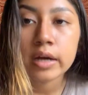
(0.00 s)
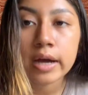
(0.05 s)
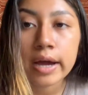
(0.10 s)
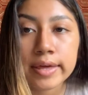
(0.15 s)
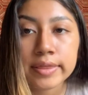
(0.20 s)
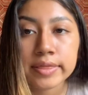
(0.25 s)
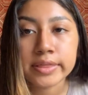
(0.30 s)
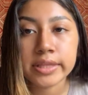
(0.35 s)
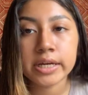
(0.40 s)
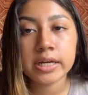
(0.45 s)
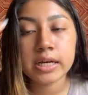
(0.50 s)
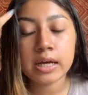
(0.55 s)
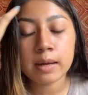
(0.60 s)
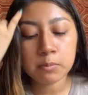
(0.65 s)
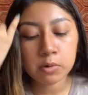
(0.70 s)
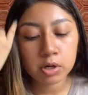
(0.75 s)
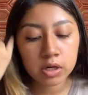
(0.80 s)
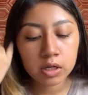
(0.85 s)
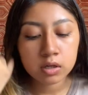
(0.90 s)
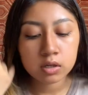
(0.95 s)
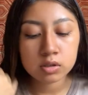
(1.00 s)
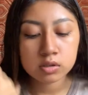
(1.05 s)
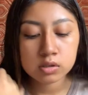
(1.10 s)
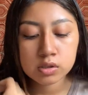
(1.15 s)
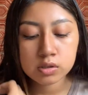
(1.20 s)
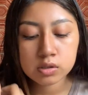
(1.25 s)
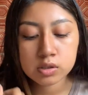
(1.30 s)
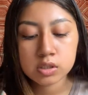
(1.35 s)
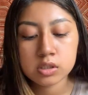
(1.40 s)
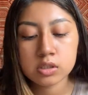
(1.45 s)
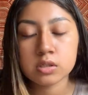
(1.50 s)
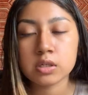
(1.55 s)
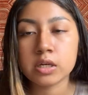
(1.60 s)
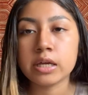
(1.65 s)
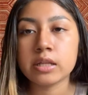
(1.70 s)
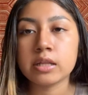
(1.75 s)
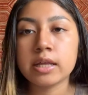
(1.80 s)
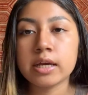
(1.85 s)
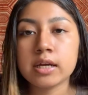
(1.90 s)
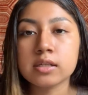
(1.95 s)
I think I'm gonna go today to
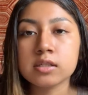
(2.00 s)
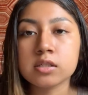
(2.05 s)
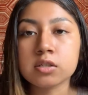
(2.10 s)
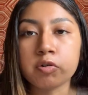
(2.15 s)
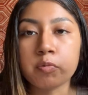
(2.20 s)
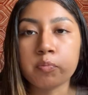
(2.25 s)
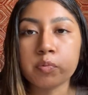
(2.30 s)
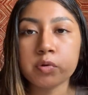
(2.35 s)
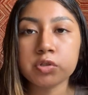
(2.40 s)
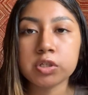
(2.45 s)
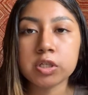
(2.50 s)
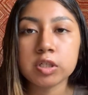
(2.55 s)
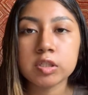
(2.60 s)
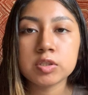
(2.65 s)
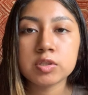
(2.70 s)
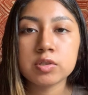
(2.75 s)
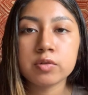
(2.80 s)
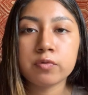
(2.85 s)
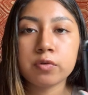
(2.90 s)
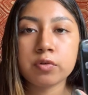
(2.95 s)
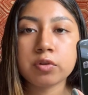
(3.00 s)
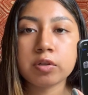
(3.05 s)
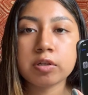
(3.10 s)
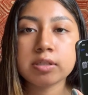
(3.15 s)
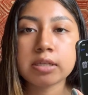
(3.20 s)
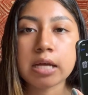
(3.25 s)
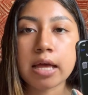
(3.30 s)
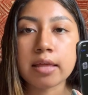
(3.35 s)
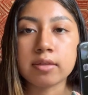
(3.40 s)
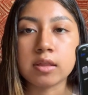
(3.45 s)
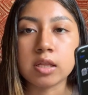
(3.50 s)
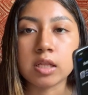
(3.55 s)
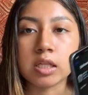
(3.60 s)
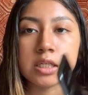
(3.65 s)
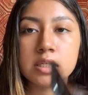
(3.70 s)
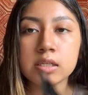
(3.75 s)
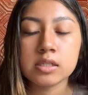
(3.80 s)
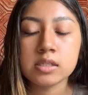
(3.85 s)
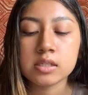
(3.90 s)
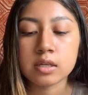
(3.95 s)
get like a screen protector for this, at
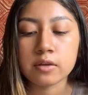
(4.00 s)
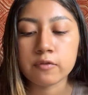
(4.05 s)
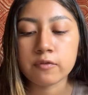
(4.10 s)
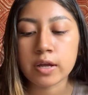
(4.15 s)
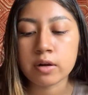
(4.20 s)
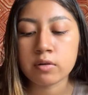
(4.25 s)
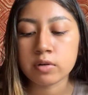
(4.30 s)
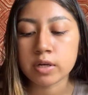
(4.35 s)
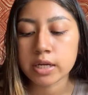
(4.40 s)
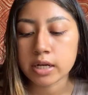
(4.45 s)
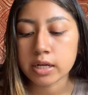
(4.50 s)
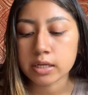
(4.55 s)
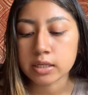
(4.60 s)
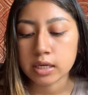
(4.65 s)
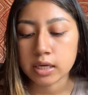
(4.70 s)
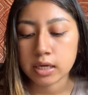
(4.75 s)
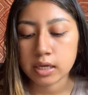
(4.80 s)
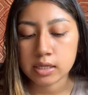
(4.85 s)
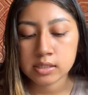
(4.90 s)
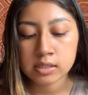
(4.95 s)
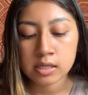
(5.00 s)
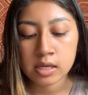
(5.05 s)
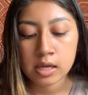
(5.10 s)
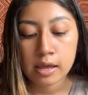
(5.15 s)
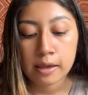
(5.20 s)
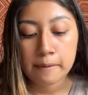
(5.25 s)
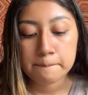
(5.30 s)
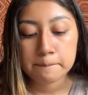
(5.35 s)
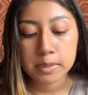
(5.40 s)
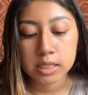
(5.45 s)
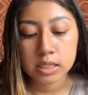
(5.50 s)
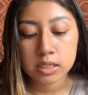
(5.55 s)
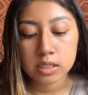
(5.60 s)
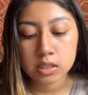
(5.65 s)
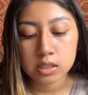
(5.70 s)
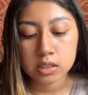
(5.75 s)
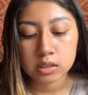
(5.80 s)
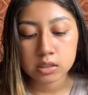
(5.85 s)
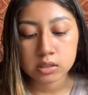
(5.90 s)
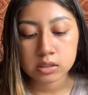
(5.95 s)
least if I don't get a case,
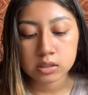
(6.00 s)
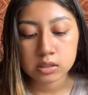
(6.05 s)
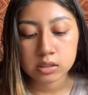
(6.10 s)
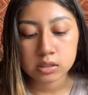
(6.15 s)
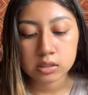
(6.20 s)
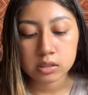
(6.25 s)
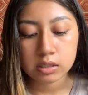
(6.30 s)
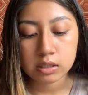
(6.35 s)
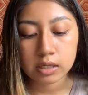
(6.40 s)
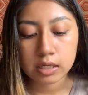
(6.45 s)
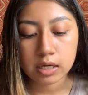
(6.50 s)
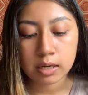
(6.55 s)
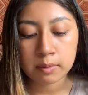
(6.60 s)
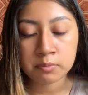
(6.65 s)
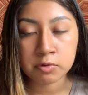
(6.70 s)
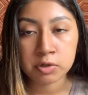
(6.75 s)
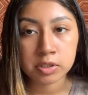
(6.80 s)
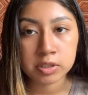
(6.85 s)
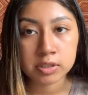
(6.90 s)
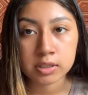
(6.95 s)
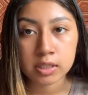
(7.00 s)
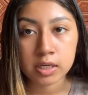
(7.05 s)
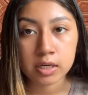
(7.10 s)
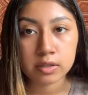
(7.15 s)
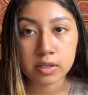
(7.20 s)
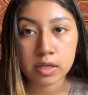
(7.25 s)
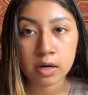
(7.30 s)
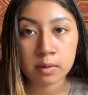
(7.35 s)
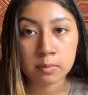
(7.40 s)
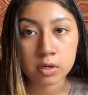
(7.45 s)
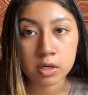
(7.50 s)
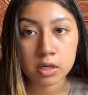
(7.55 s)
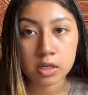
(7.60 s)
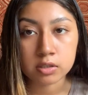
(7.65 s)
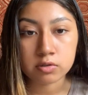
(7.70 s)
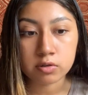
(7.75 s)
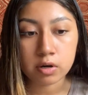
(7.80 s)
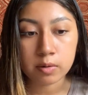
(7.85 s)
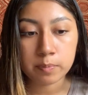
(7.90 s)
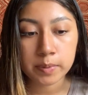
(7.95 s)
because like I'm really scared that I'm gonna
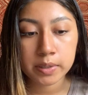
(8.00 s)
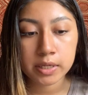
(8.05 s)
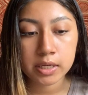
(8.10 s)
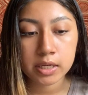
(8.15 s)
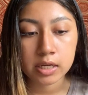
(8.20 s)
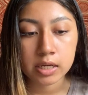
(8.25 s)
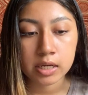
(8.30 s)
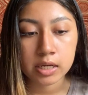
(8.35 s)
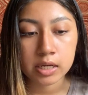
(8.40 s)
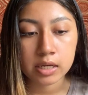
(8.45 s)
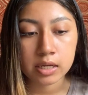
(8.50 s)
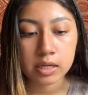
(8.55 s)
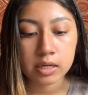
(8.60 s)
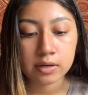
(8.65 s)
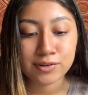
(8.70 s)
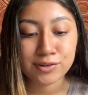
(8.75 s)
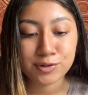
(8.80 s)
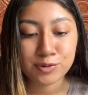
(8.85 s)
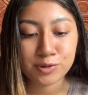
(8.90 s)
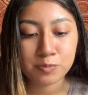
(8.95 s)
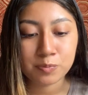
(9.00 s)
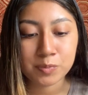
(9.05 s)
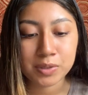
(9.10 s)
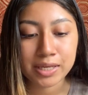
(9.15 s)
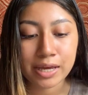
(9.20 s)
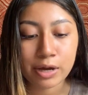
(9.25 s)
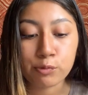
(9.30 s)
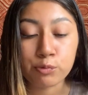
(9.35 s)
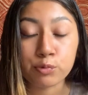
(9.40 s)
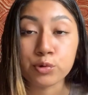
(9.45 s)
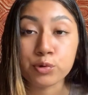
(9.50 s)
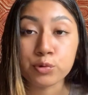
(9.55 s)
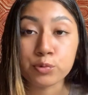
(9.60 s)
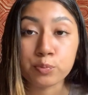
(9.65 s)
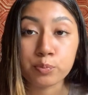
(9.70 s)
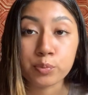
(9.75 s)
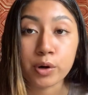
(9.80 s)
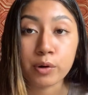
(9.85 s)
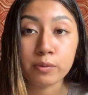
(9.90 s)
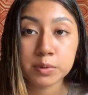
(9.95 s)
drop it, and knowing me, I will
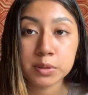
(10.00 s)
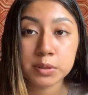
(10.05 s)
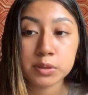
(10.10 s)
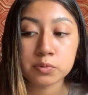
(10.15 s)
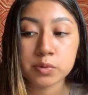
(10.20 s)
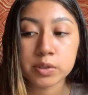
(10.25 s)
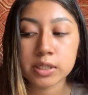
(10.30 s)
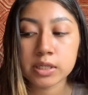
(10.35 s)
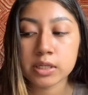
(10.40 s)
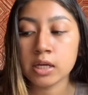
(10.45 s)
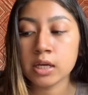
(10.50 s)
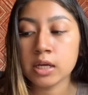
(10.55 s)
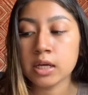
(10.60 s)
probably do it.